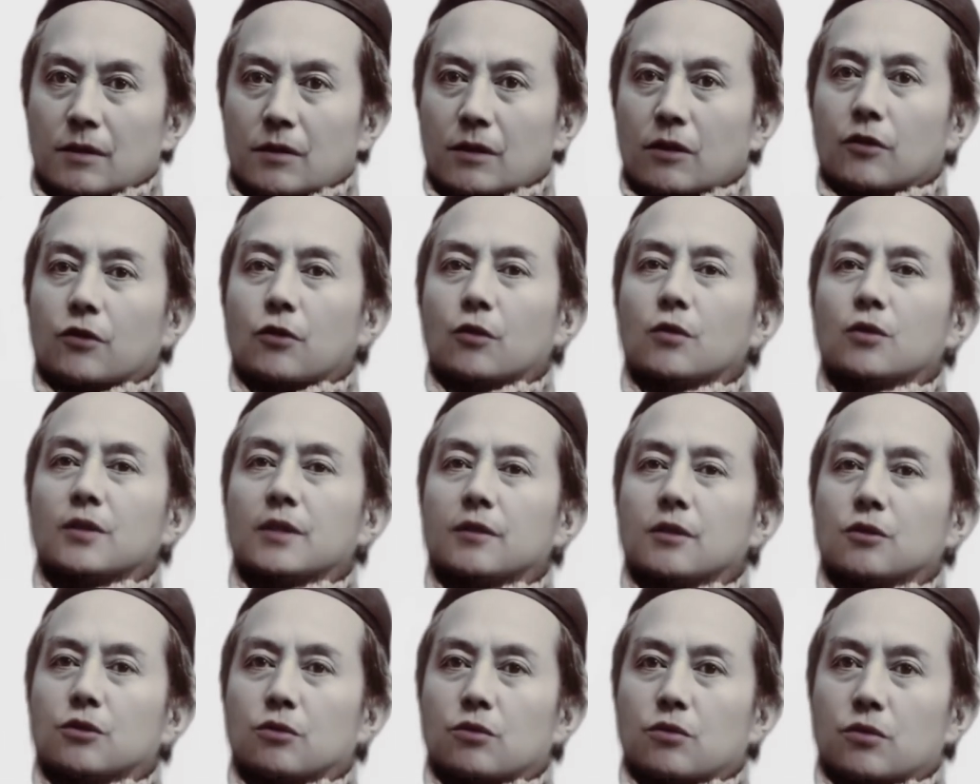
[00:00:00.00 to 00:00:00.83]
Although
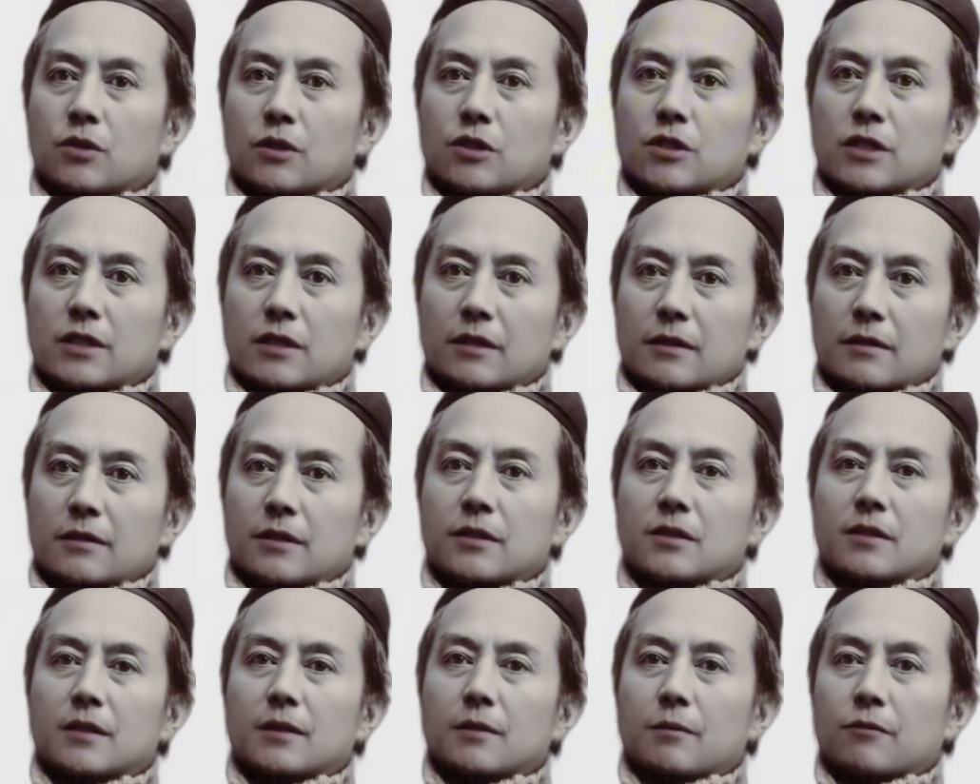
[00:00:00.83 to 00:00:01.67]
he knew the
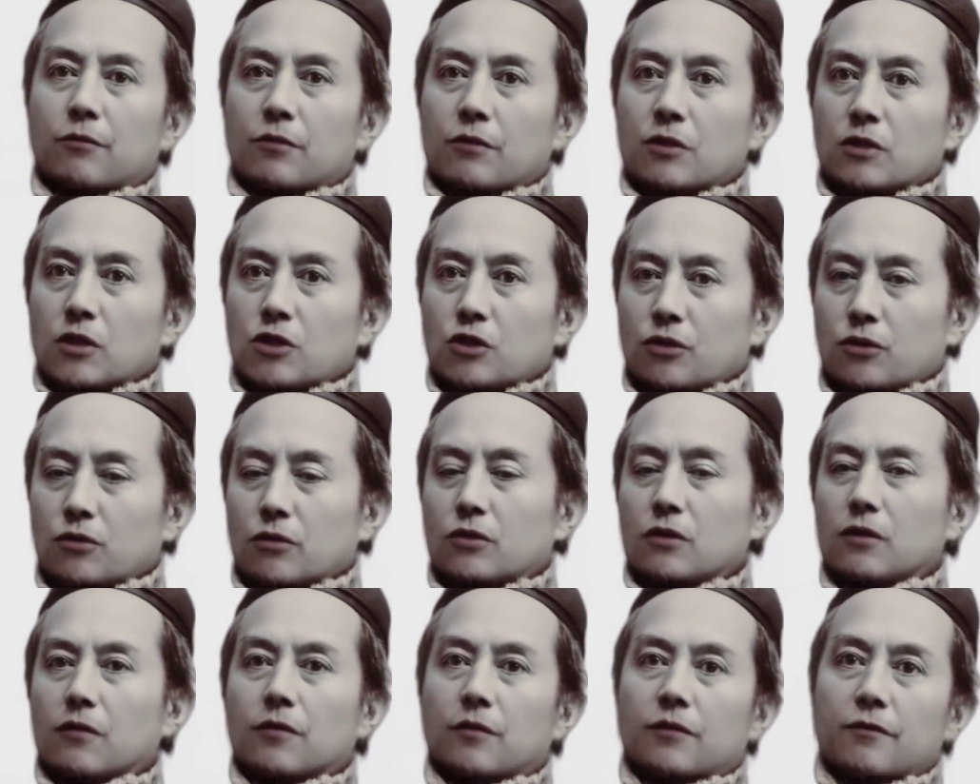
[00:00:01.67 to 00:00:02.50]
talents and
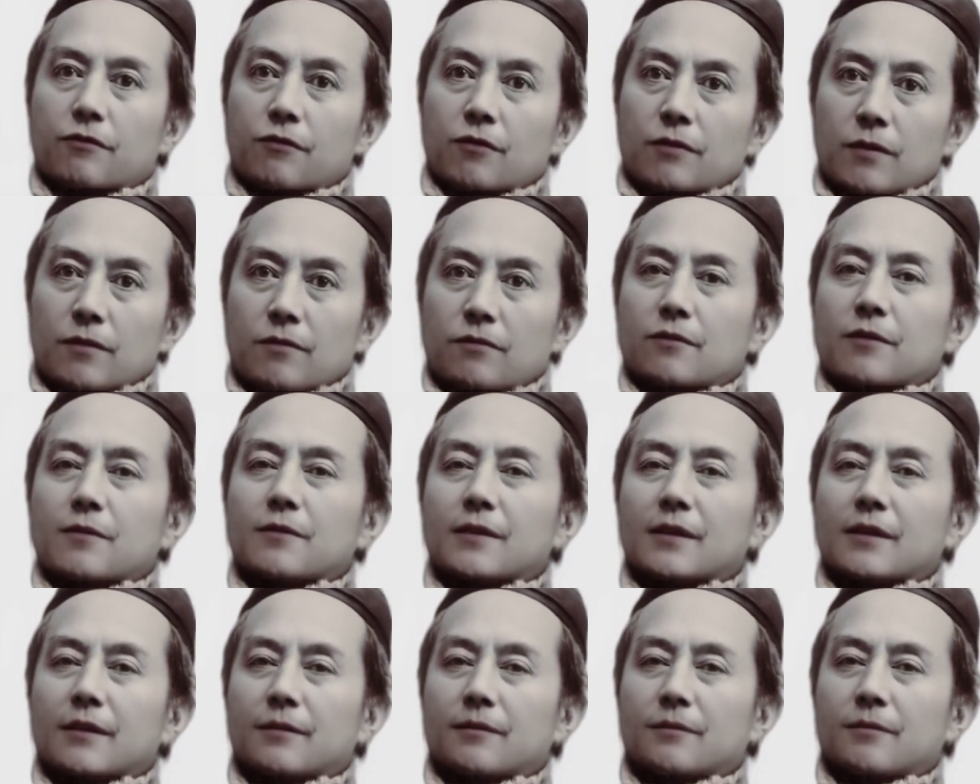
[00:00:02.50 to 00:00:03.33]
virtues of a friend
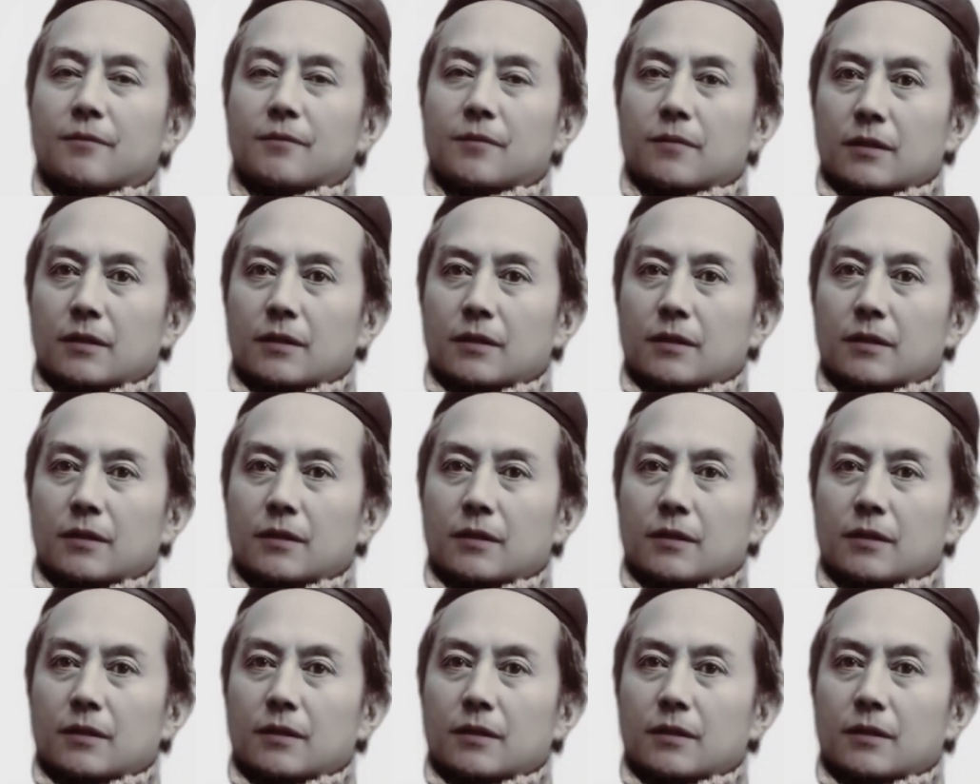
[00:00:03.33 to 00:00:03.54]
he had,